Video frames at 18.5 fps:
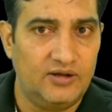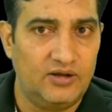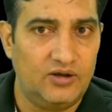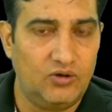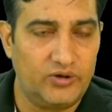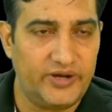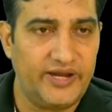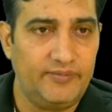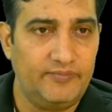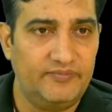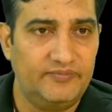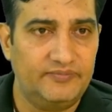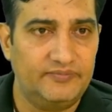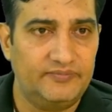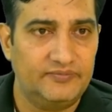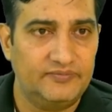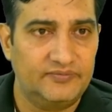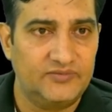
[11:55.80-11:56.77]
Okay,
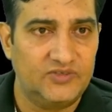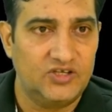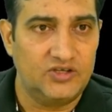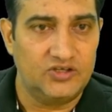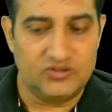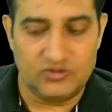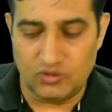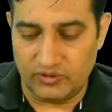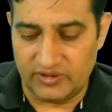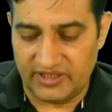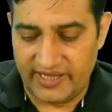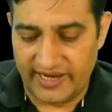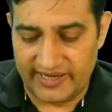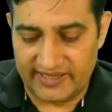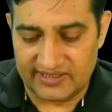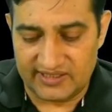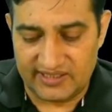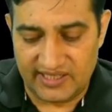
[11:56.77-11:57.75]
so
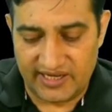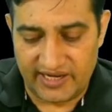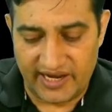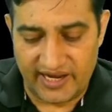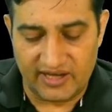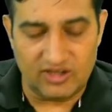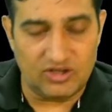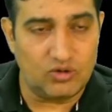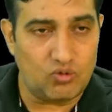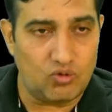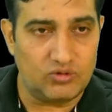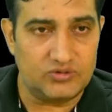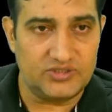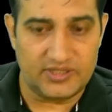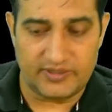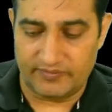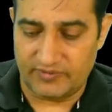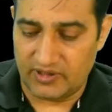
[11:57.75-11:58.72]
that's the another
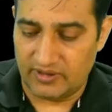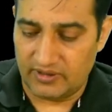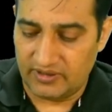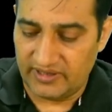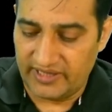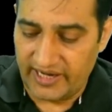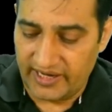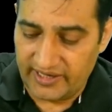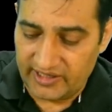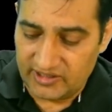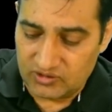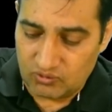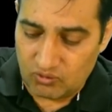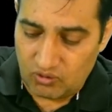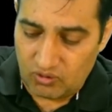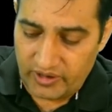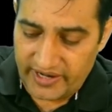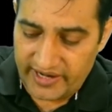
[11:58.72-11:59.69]
concept that is
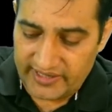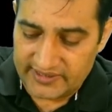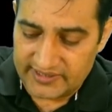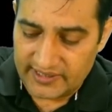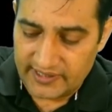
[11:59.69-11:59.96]
called as